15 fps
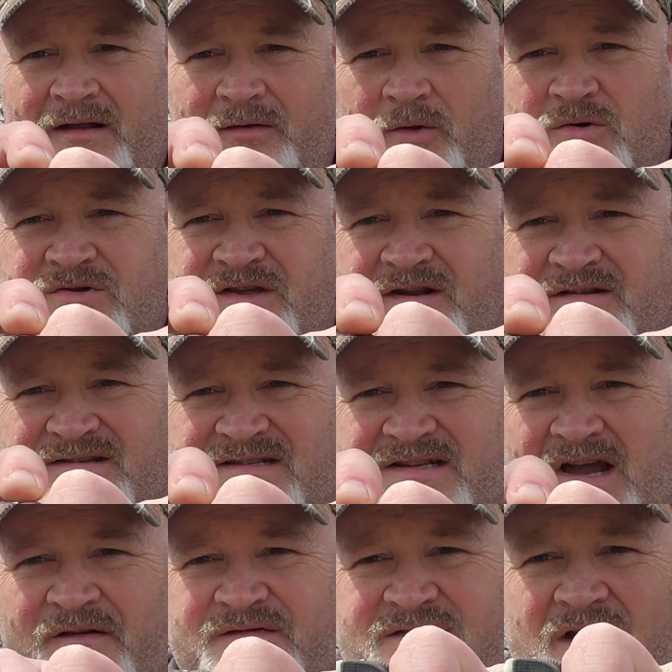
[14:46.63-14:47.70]
those little
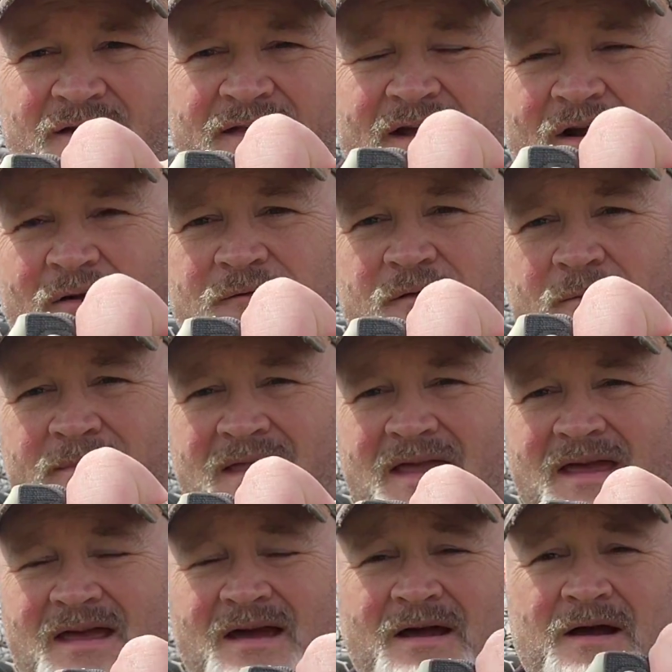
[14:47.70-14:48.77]
scuffs on there from
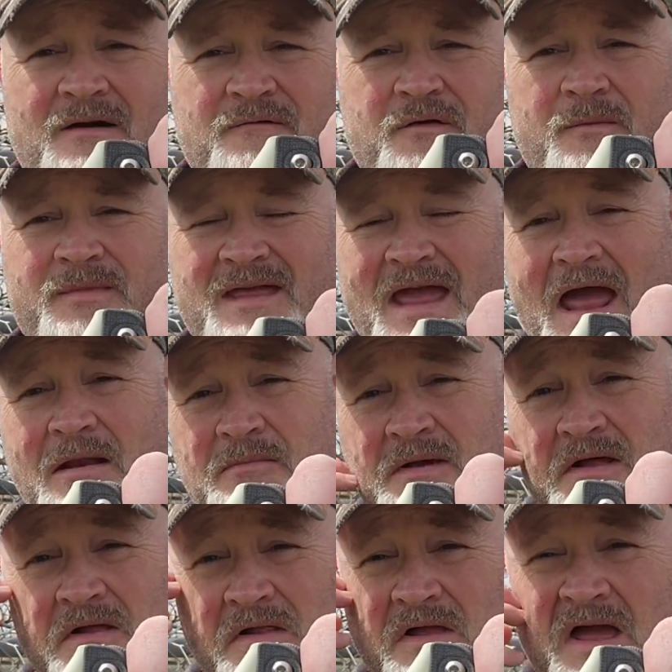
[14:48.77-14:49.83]
the end
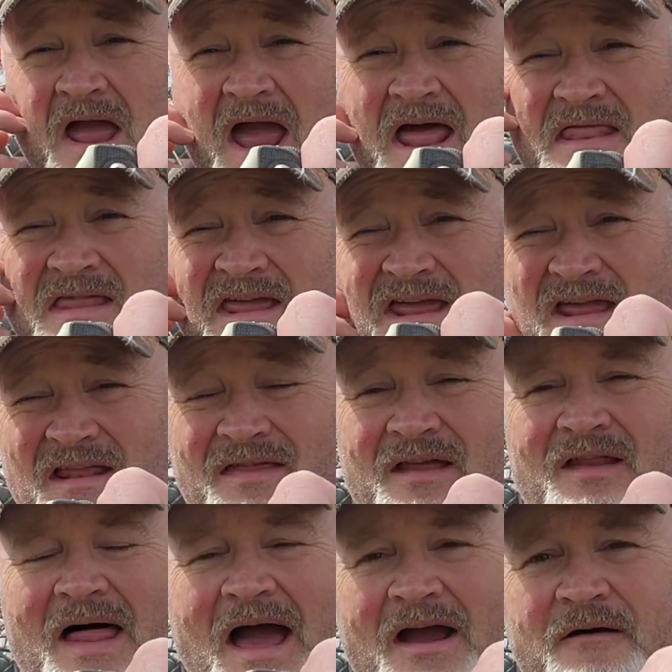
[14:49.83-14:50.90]
mill and the
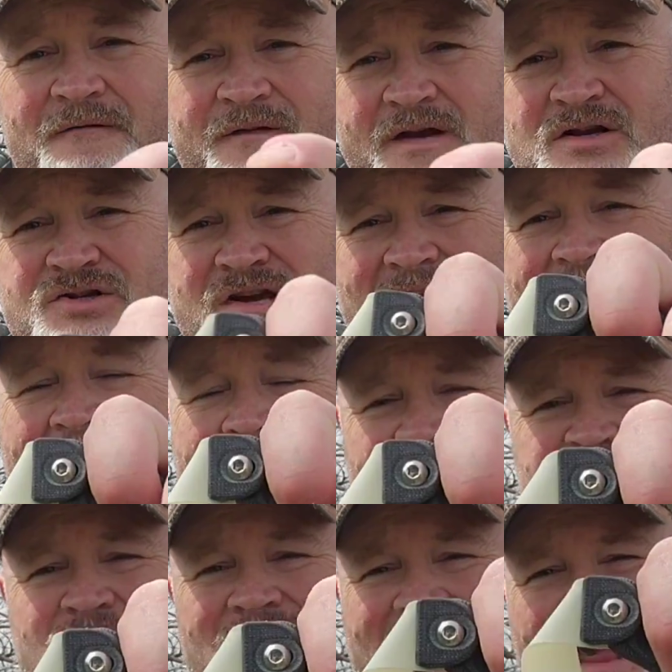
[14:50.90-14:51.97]
lack of finishing
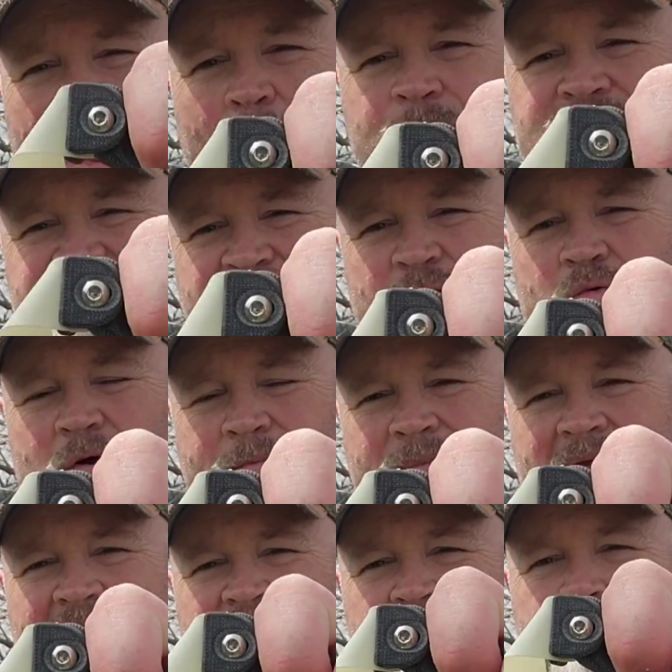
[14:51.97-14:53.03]
actually helps the grip
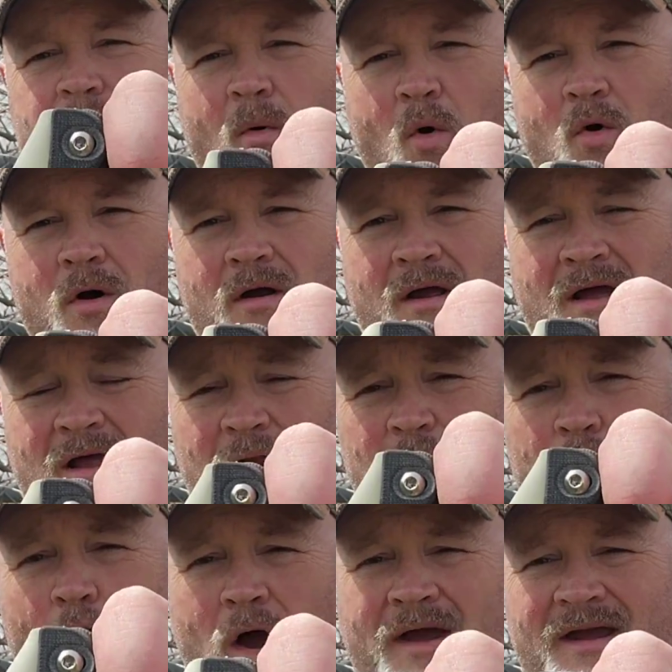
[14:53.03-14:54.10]
even more.
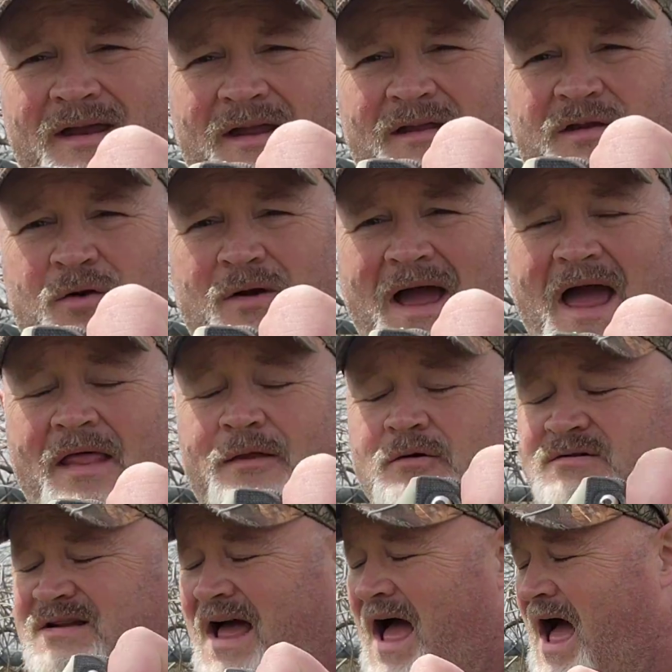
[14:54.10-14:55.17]
Locking it into your hand,
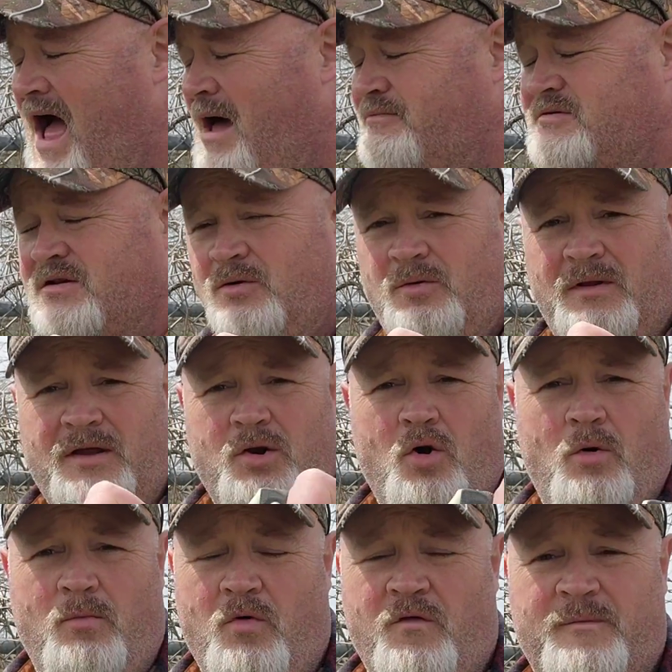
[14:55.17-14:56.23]
there's absolutely
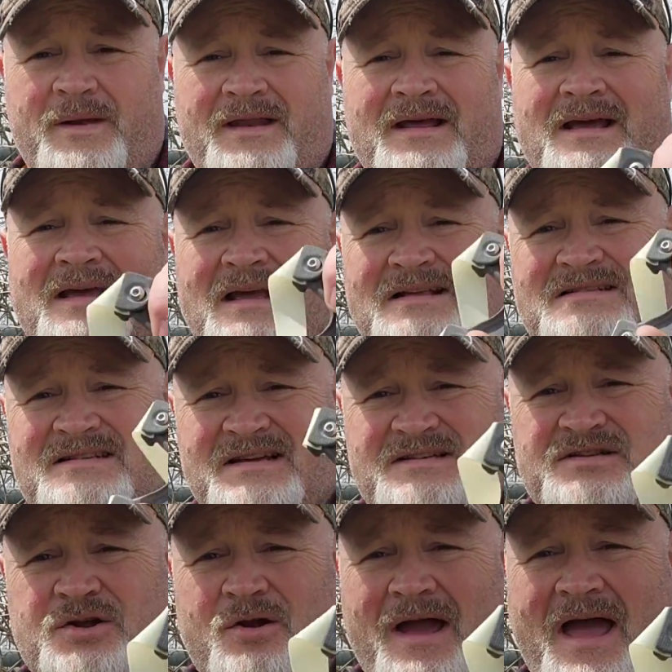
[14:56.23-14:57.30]
no movement. It
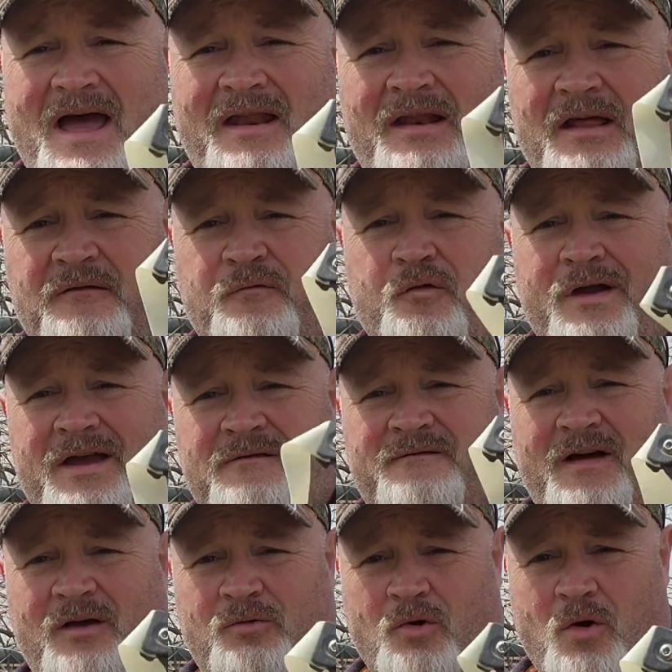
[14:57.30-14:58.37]
sticks to your hand like freaking
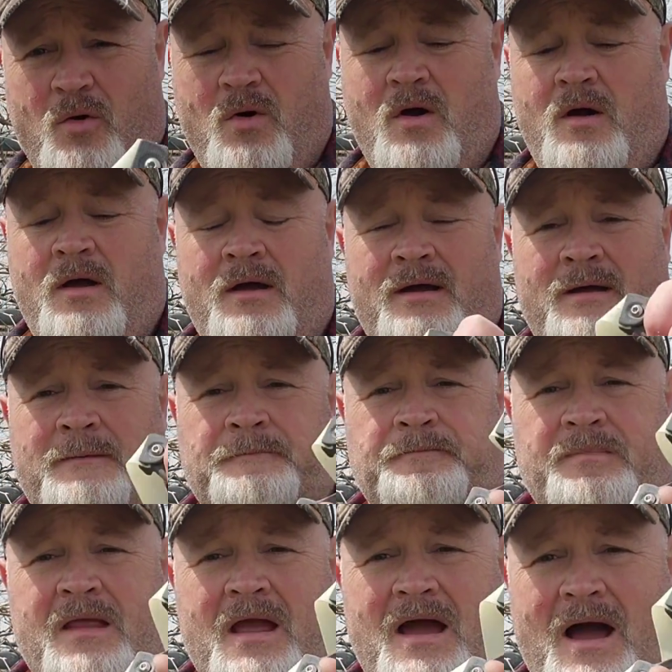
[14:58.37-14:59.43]
Velcro.
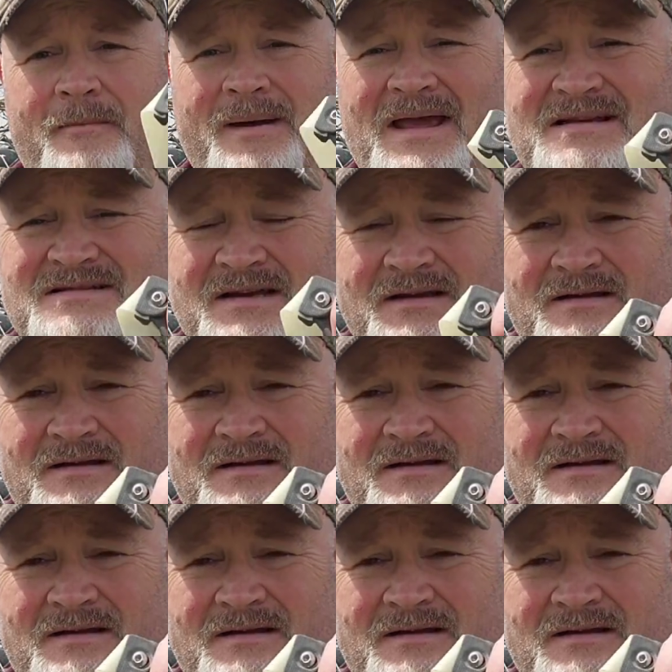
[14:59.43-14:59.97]
Amazing.